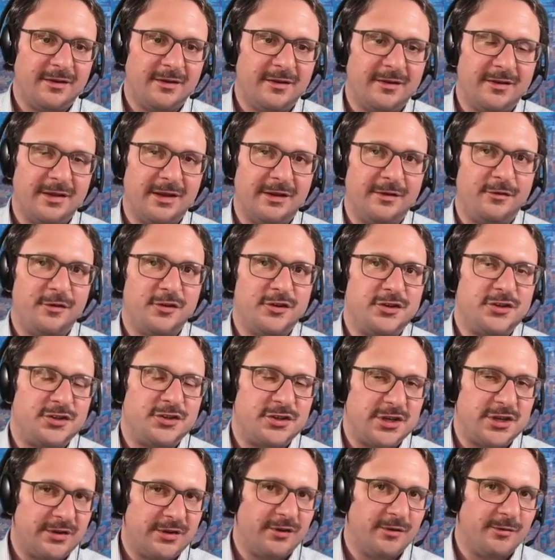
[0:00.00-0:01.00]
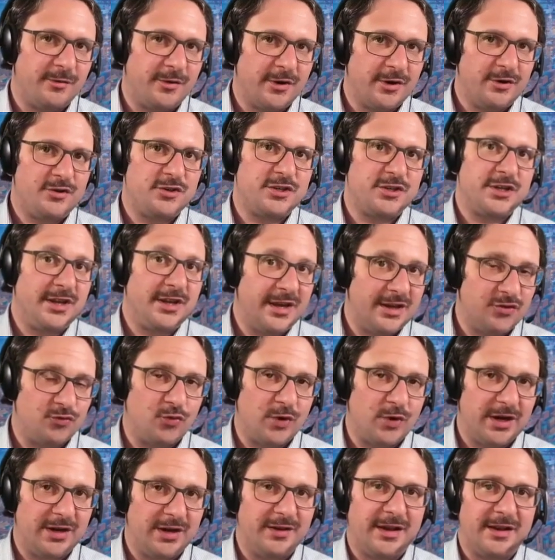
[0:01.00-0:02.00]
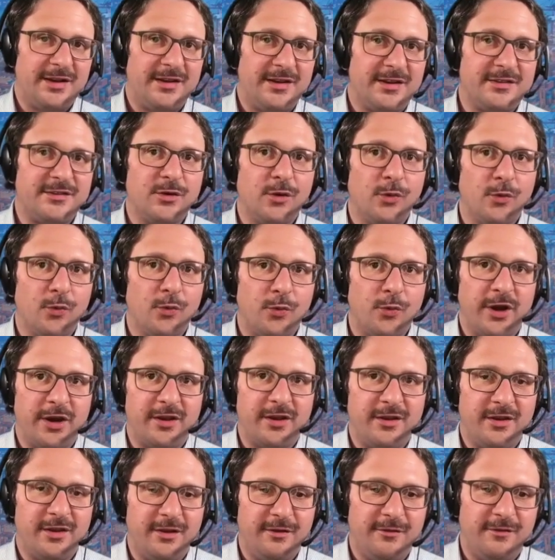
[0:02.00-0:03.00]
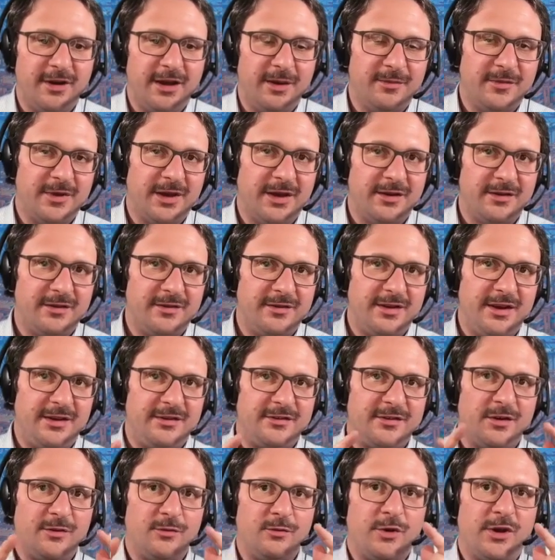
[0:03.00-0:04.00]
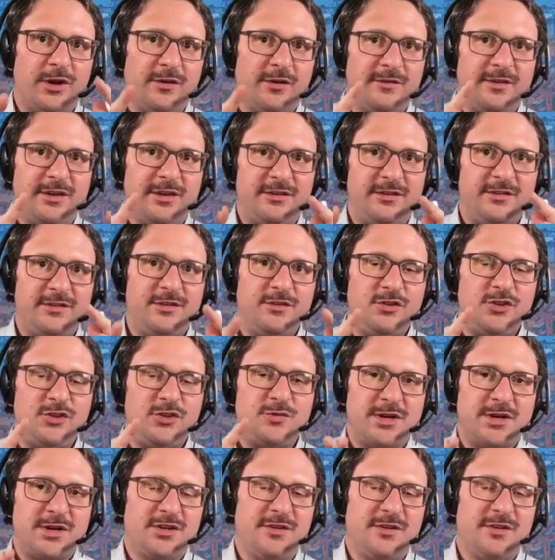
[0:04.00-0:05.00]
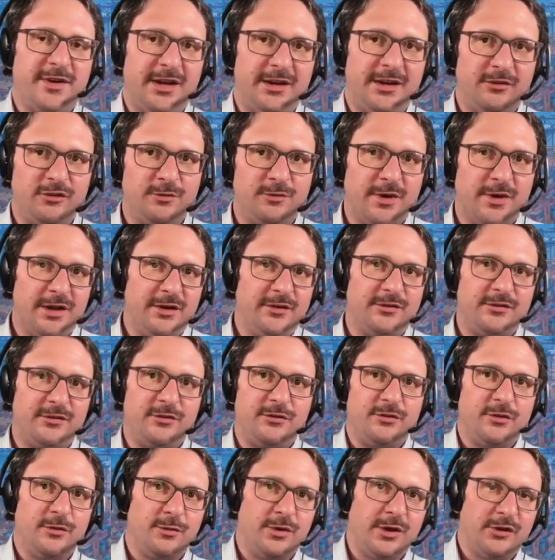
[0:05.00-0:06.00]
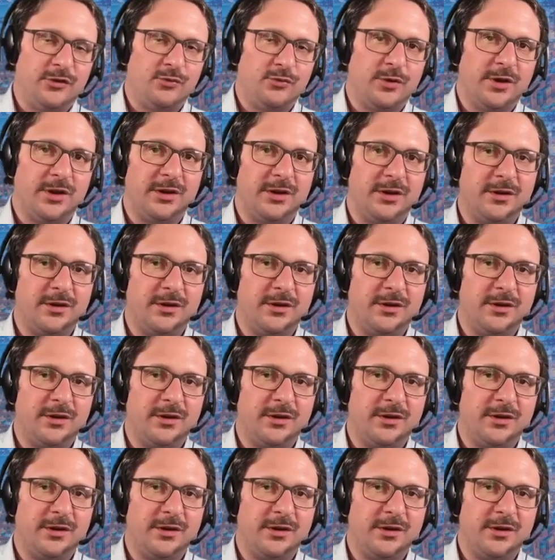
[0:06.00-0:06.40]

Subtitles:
At first general approach, in case 1, that does not work if lambda takes on one of these two special values, -2 or +1.